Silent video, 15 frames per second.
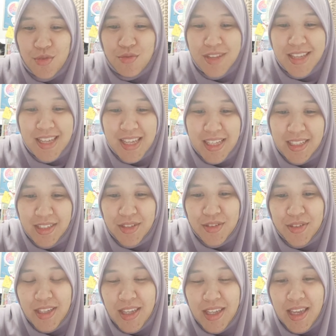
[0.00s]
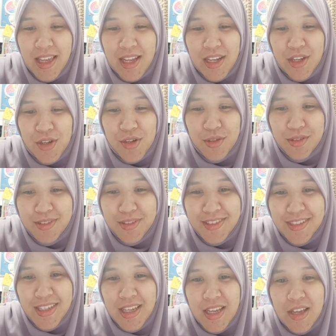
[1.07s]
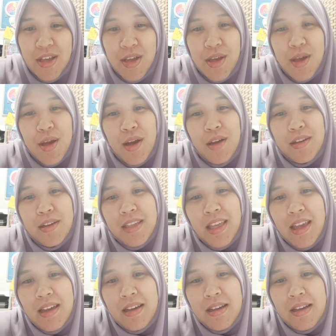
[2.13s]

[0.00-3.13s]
Reen. Okay, hello. Okay,